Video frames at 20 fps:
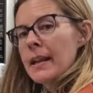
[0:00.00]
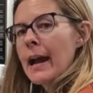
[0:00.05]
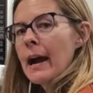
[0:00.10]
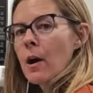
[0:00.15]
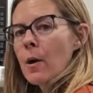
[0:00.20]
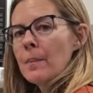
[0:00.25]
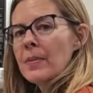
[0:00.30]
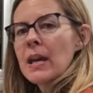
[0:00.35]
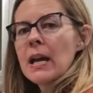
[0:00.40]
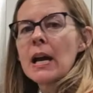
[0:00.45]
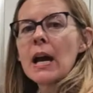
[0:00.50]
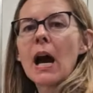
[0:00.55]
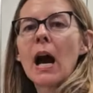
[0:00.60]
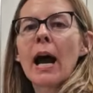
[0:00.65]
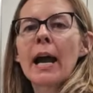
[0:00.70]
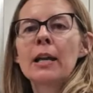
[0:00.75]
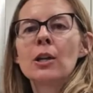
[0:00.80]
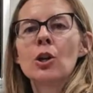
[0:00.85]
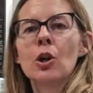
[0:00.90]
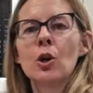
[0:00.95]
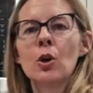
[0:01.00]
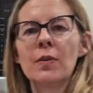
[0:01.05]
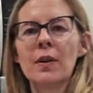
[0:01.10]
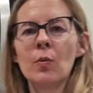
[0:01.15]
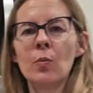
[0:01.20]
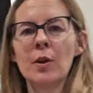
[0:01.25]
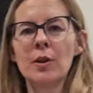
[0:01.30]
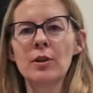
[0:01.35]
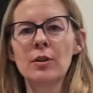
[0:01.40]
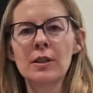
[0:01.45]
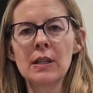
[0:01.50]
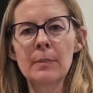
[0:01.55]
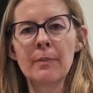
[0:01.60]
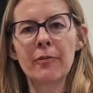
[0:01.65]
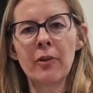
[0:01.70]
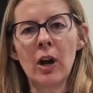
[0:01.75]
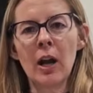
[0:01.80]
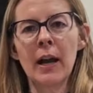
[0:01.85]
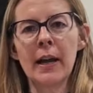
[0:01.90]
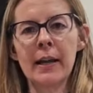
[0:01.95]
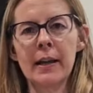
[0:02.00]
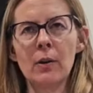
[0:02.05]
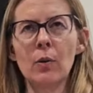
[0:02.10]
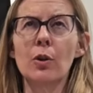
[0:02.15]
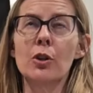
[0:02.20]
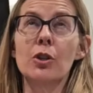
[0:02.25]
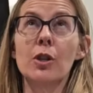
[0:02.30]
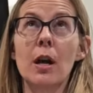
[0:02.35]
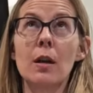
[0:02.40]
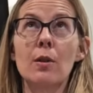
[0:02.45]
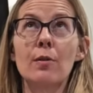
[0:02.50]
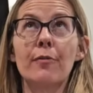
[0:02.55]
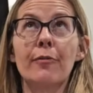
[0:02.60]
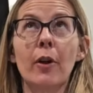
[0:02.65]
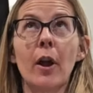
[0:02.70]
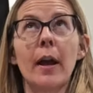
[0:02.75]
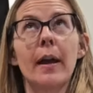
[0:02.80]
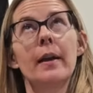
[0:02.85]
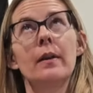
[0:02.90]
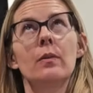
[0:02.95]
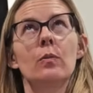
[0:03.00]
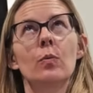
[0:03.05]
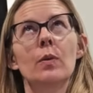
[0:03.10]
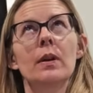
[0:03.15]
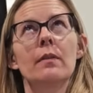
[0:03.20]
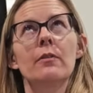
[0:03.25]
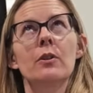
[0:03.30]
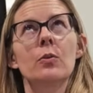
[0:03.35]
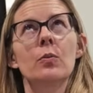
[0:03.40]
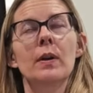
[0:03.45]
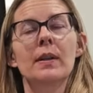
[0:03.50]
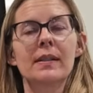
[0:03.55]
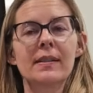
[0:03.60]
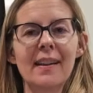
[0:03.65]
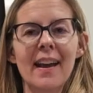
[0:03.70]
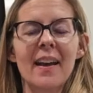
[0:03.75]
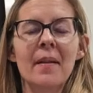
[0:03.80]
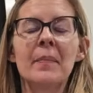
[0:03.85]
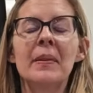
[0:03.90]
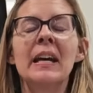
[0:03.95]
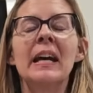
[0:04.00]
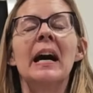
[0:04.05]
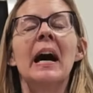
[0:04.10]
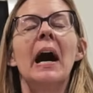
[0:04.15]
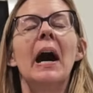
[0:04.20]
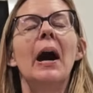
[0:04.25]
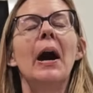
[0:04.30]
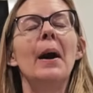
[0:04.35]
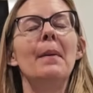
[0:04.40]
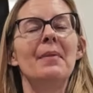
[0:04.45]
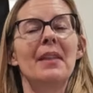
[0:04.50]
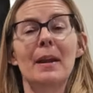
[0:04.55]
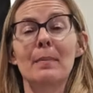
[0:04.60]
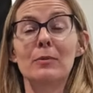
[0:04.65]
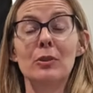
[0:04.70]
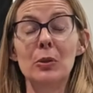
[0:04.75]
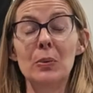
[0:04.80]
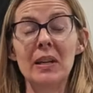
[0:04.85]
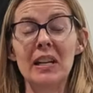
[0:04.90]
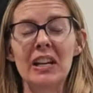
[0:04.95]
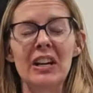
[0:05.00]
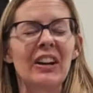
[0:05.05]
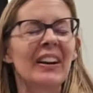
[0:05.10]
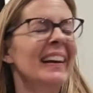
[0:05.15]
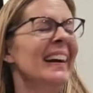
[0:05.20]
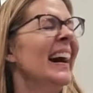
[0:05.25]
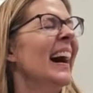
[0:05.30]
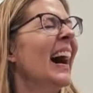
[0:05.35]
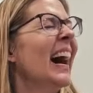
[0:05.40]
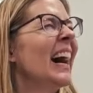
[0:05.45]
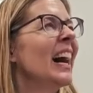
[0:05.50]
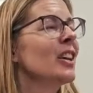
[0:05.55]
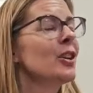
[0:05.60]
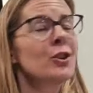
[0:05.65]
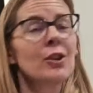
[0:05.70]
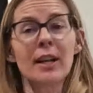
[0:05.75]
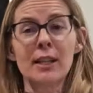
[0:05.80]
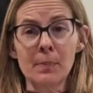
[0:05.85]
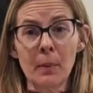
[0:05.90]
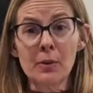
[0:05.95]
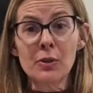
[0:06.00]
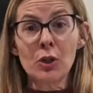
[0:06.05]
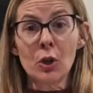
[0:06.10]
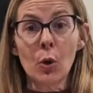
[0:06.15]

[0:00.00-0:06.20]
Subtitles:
Now, I know that when you're deep frying or shallow frying, whatever you want to say, that I'm doing here, you're not supposed to